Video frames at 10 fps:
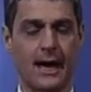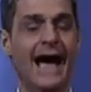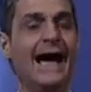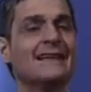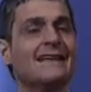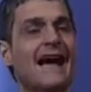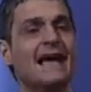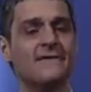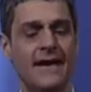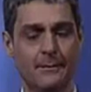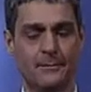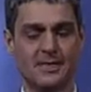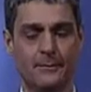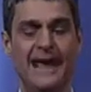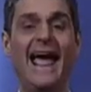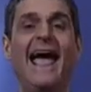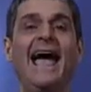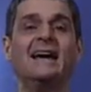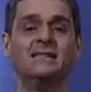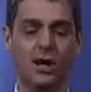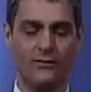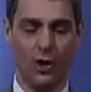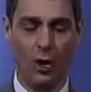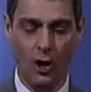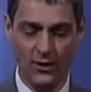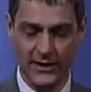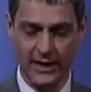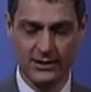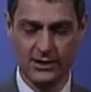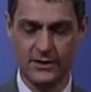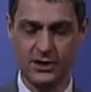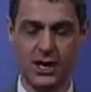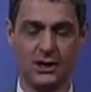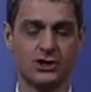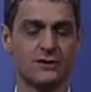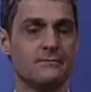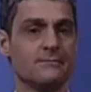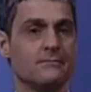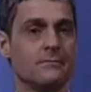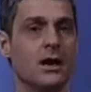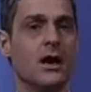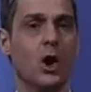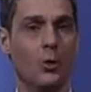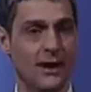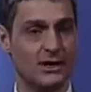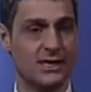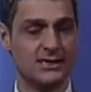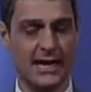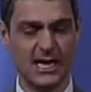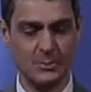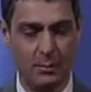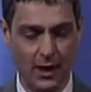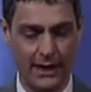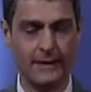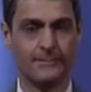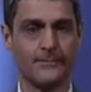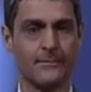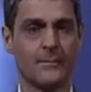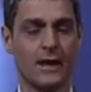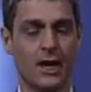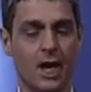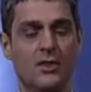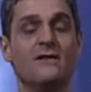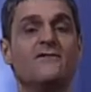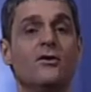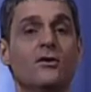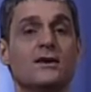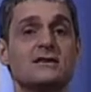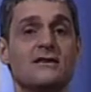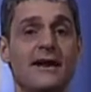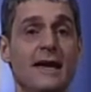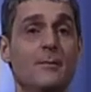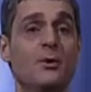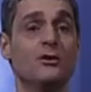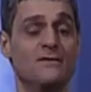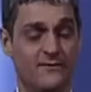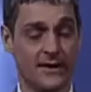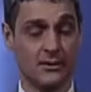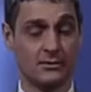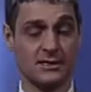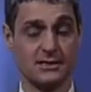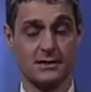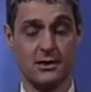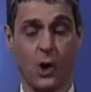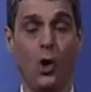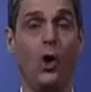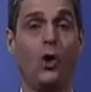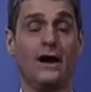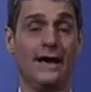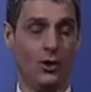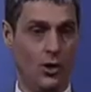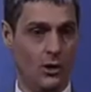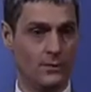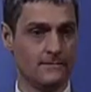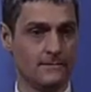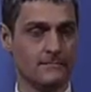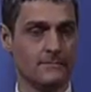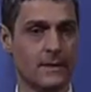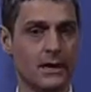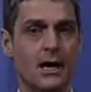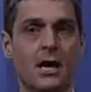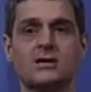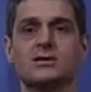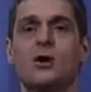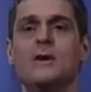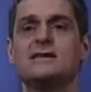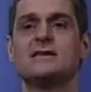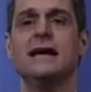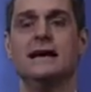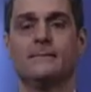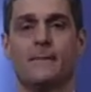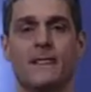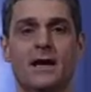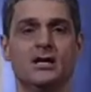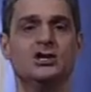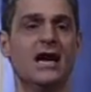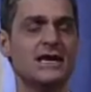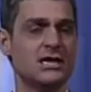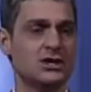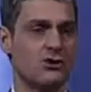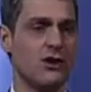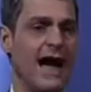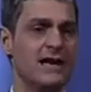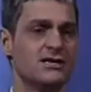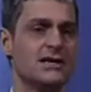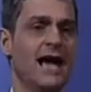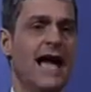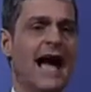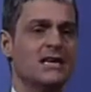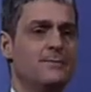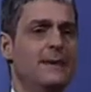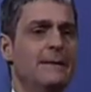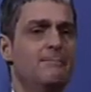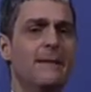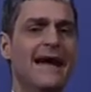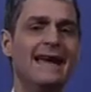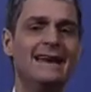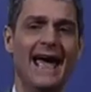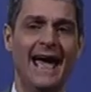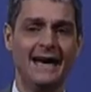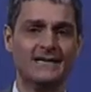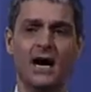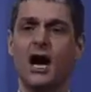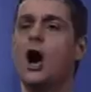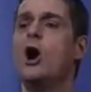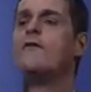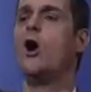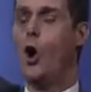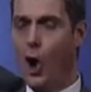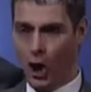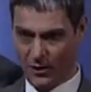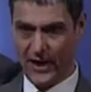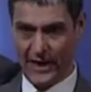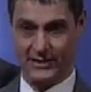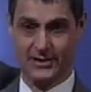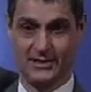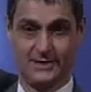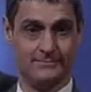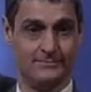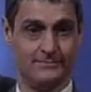and gave Him to be head over all things to the church, which is His body, the fullness of Him who fills all in all. So we see Jesus Christ has been made head over all things,